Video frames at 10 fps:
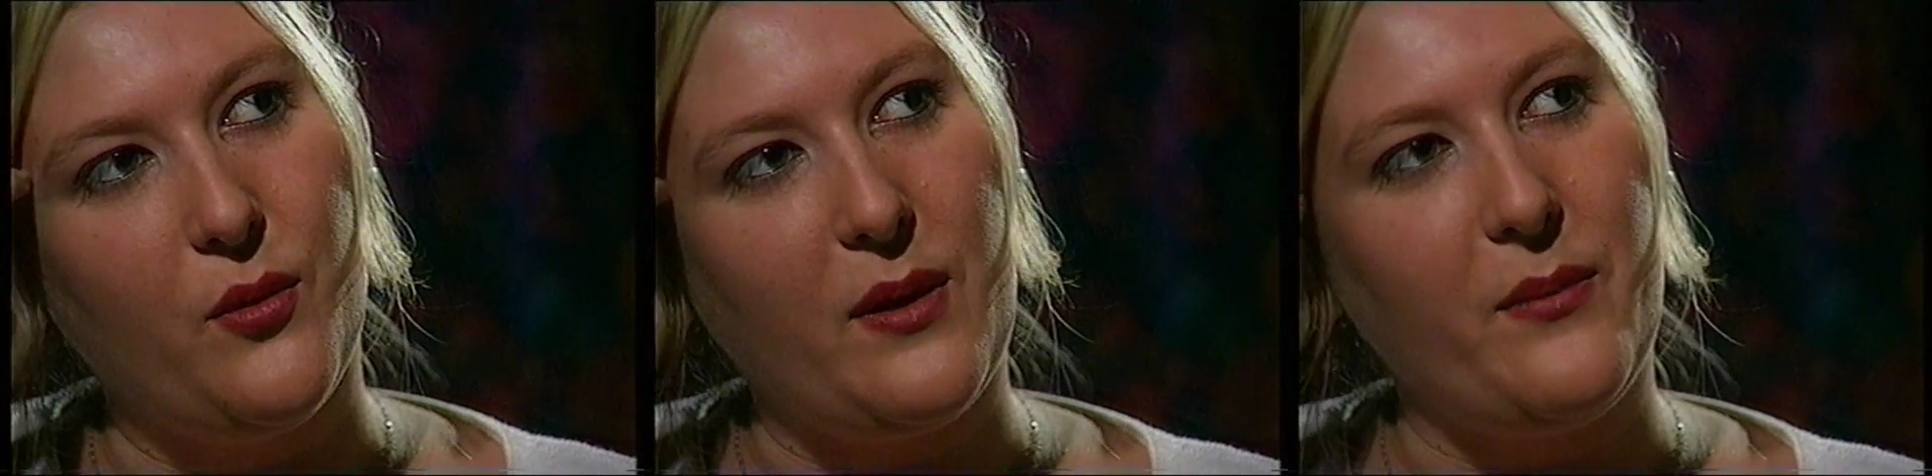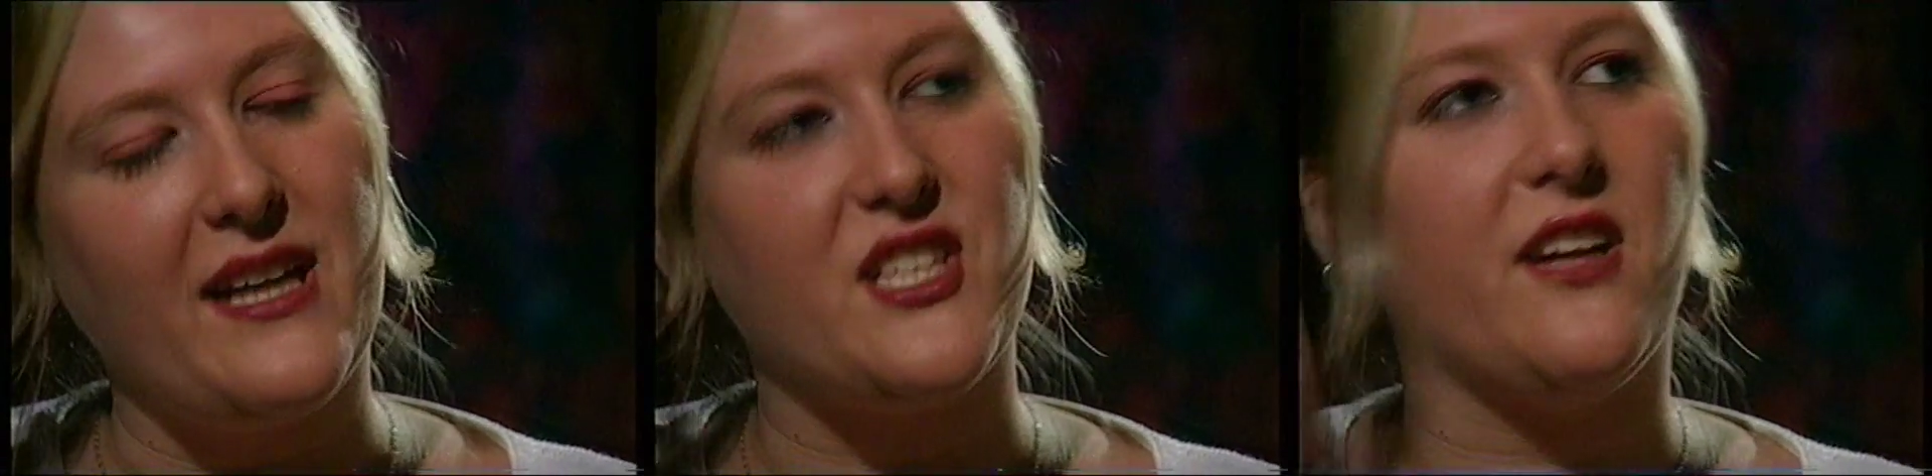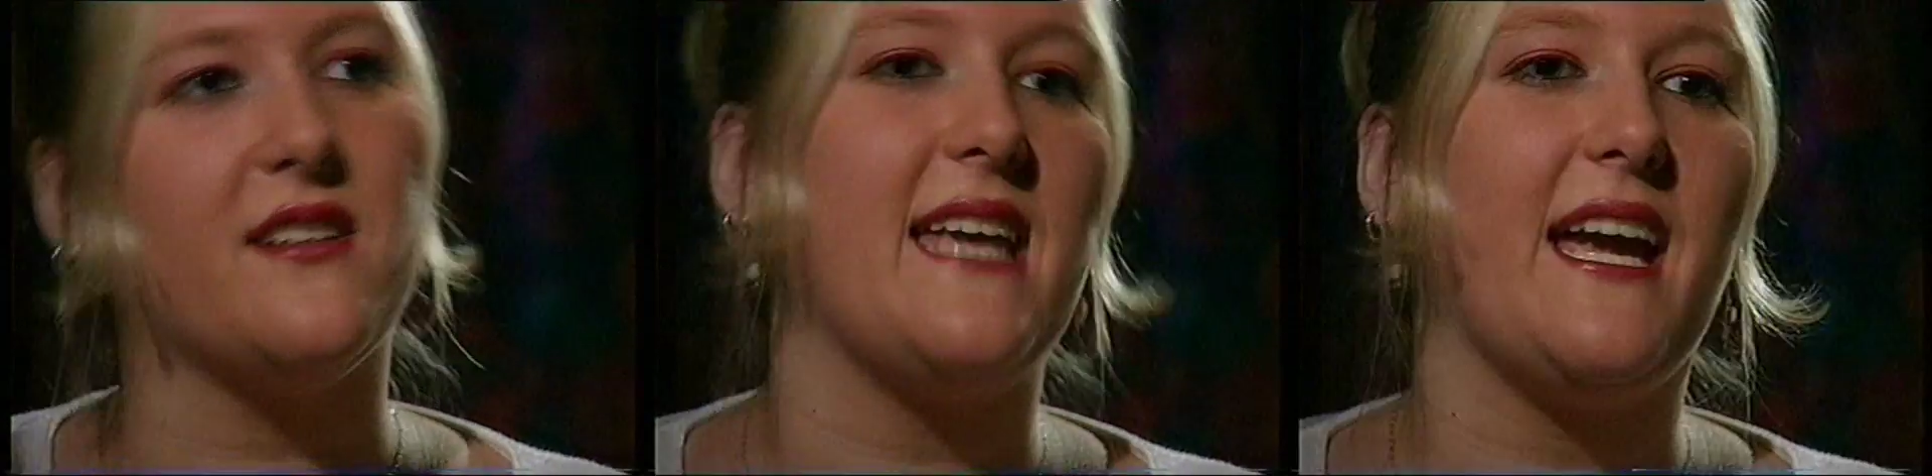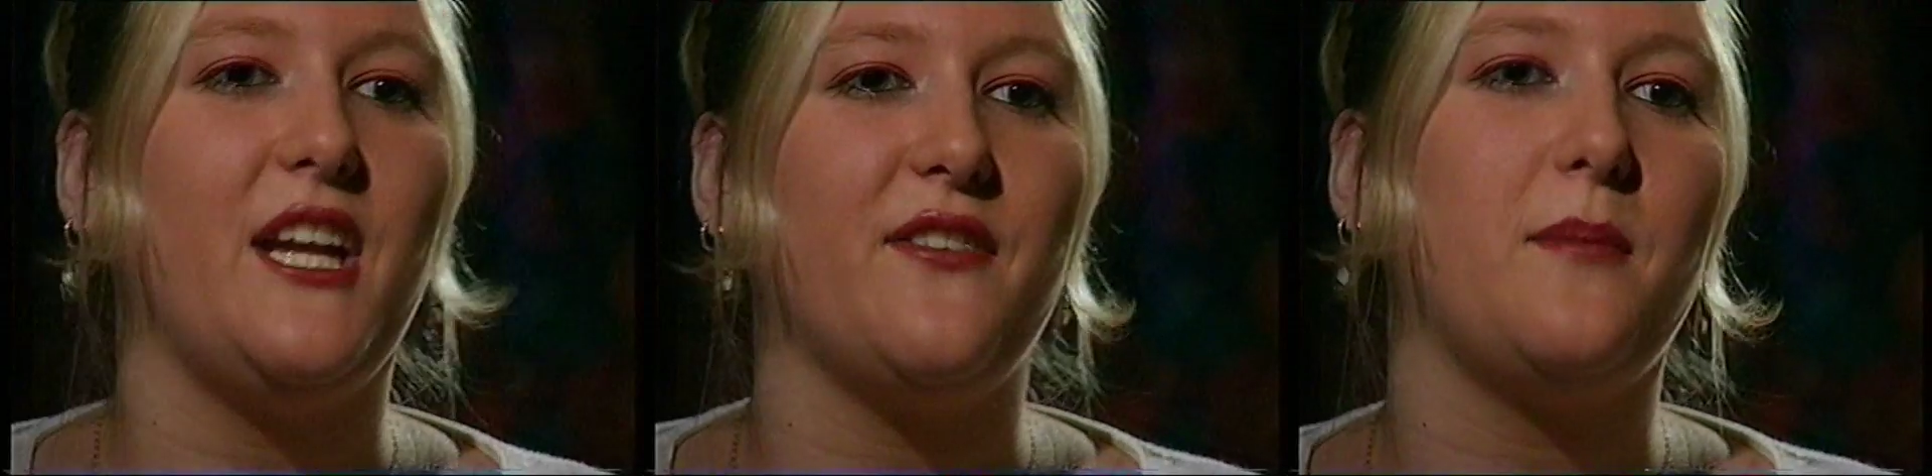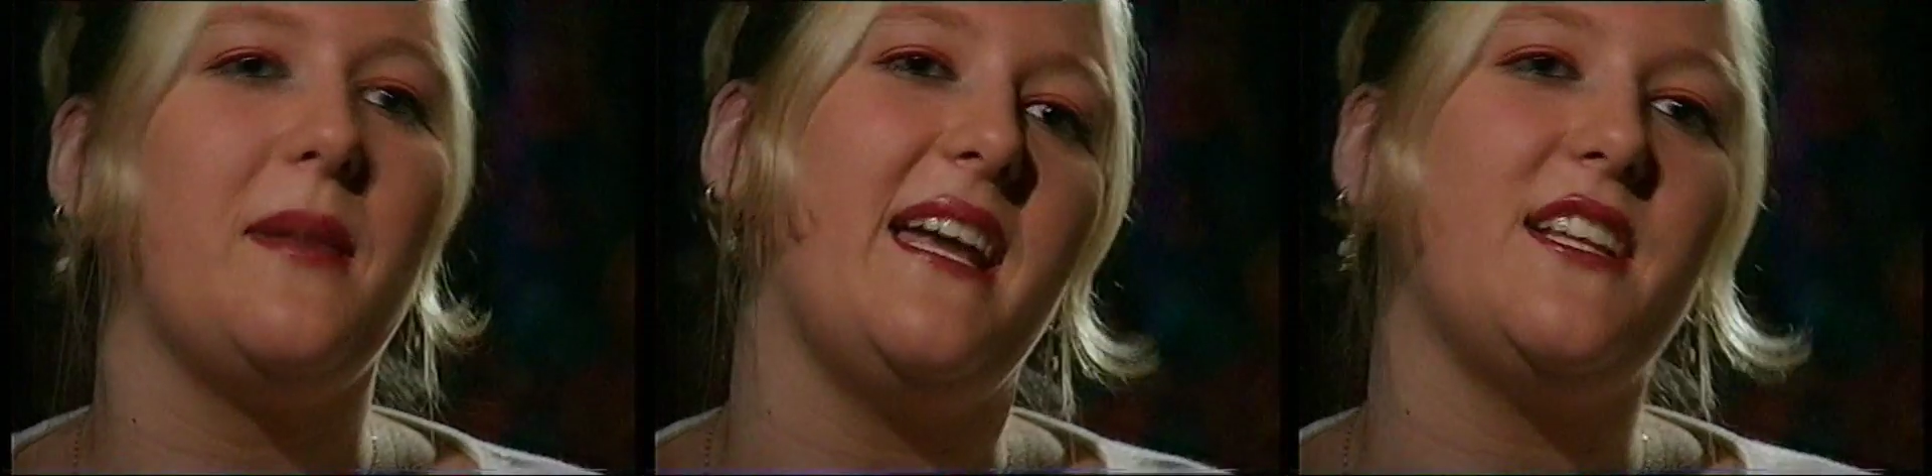when we actually got taken off
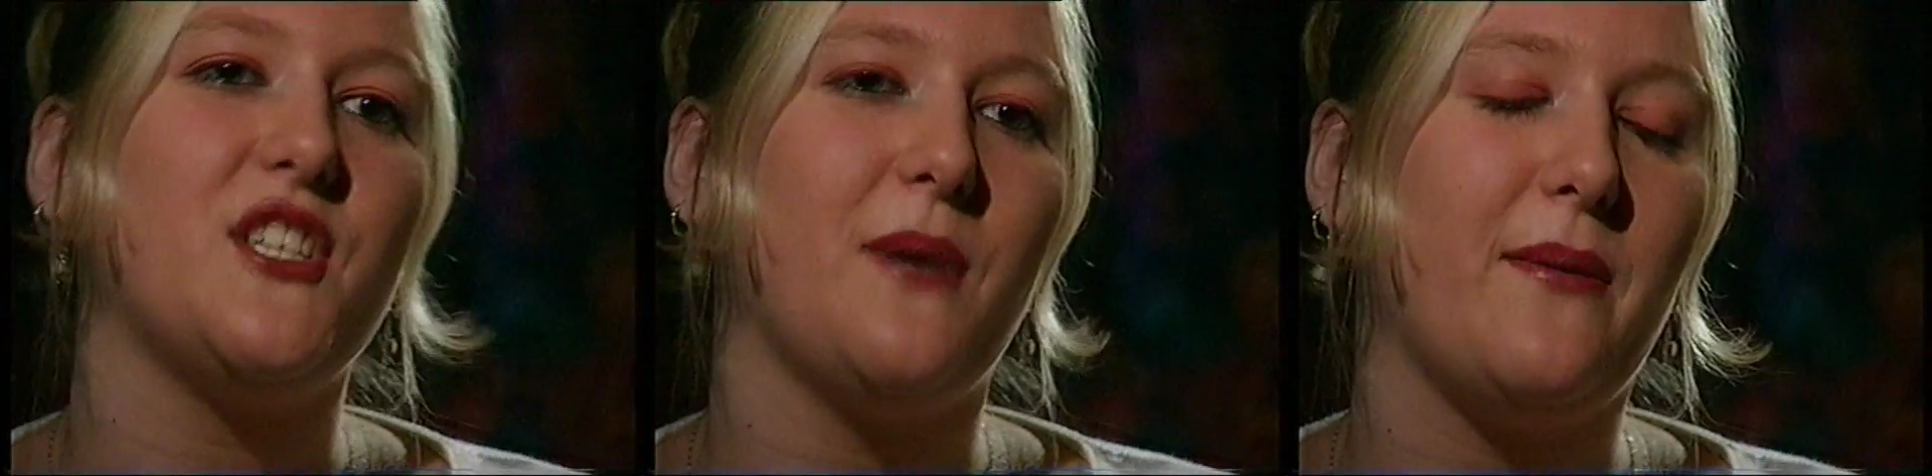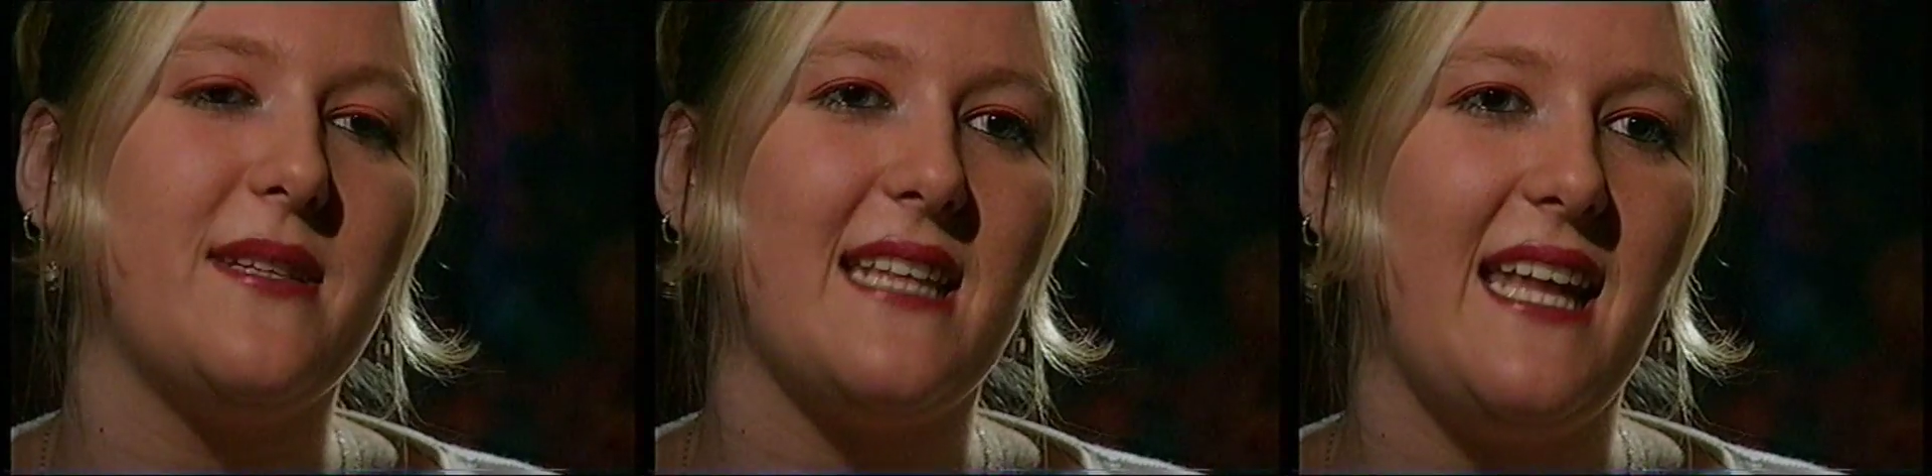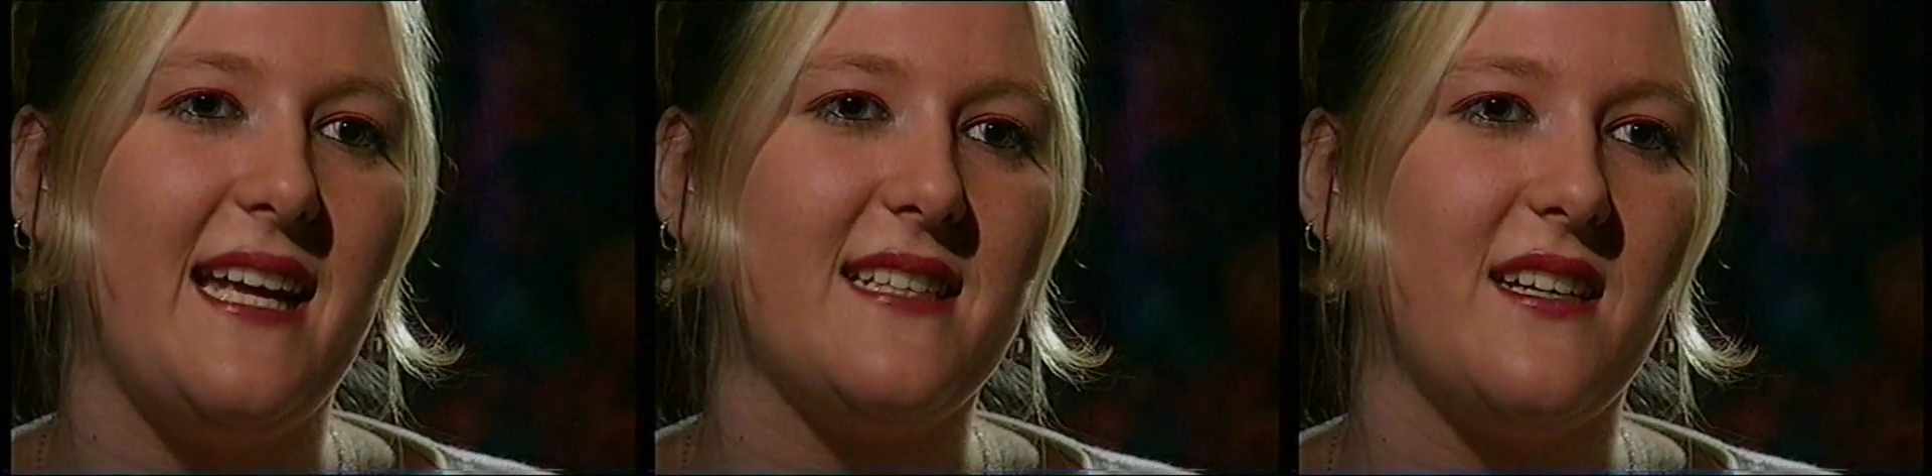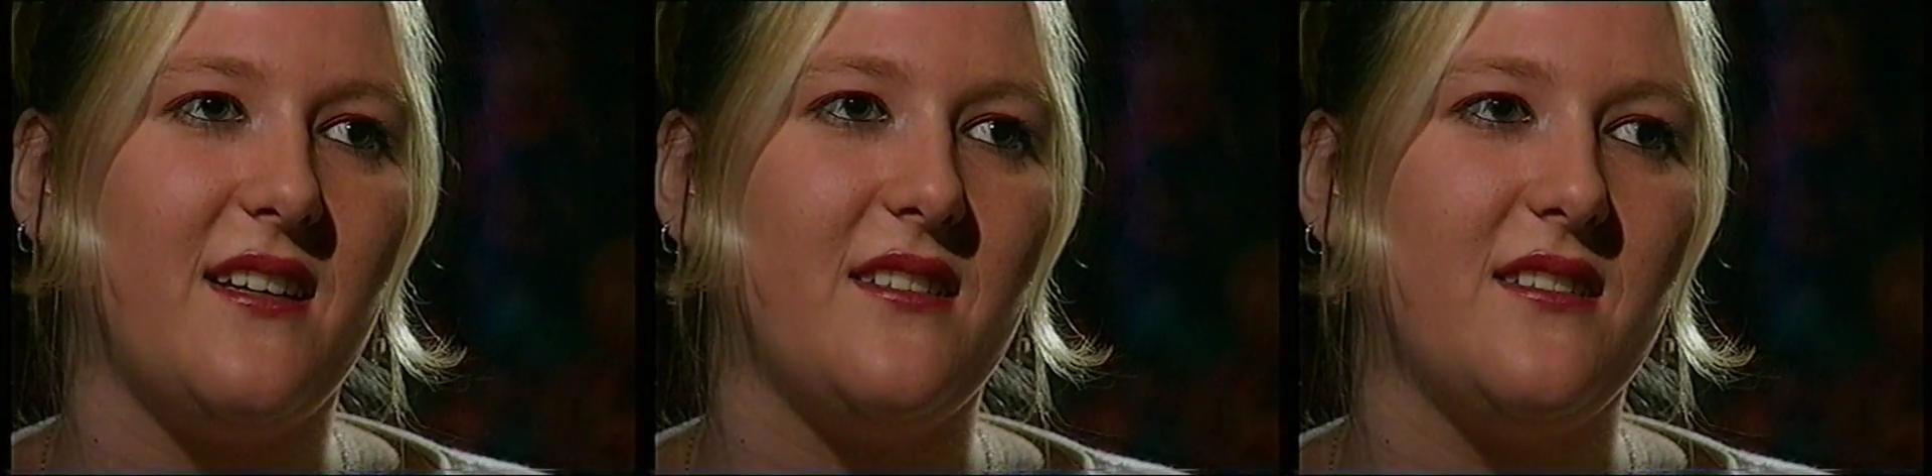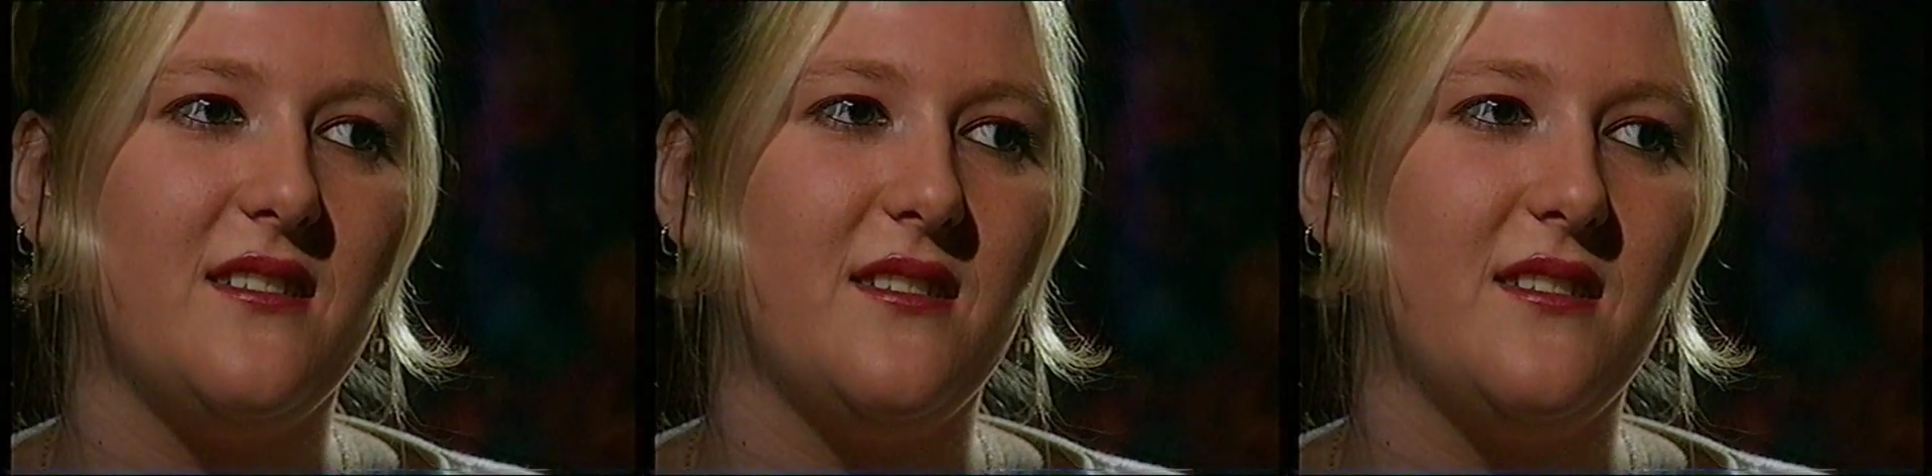the plane two hours later,